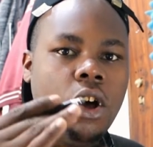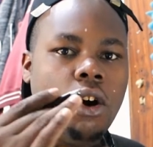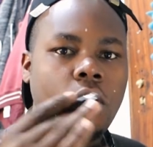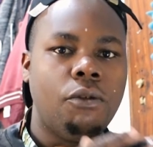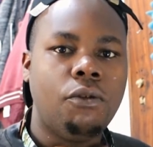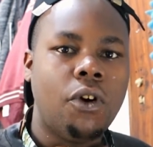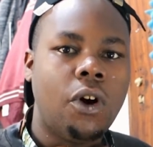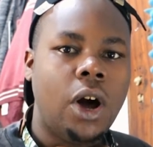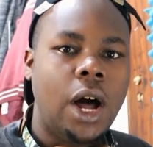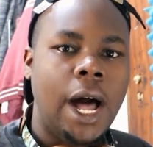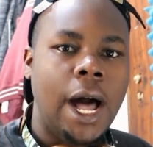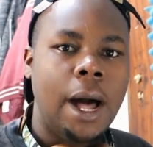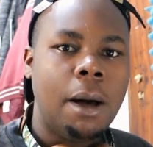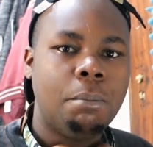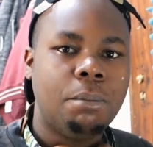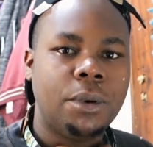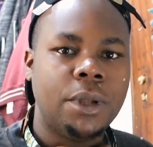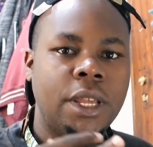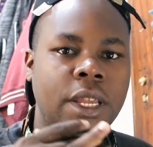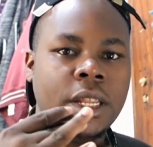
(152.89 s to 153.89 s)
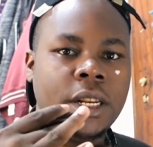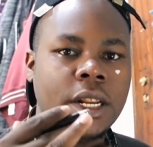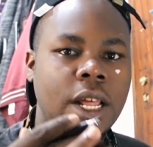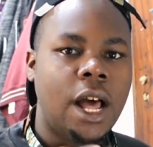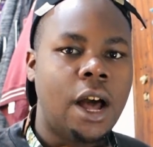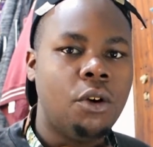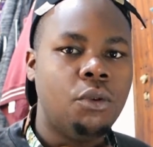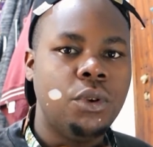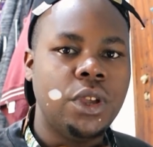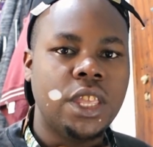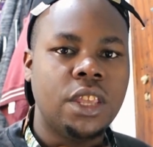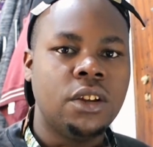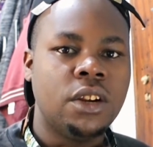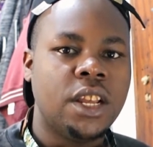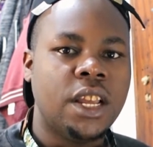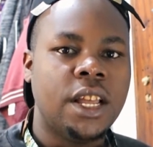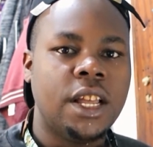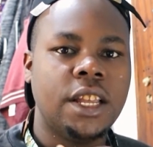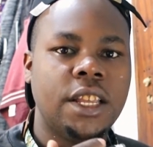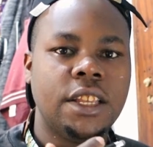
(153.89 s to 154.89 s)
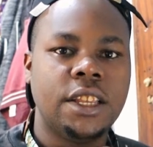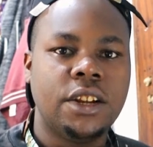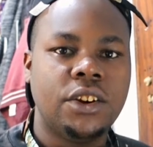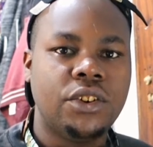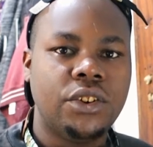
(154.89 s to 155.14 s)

of our app and how we can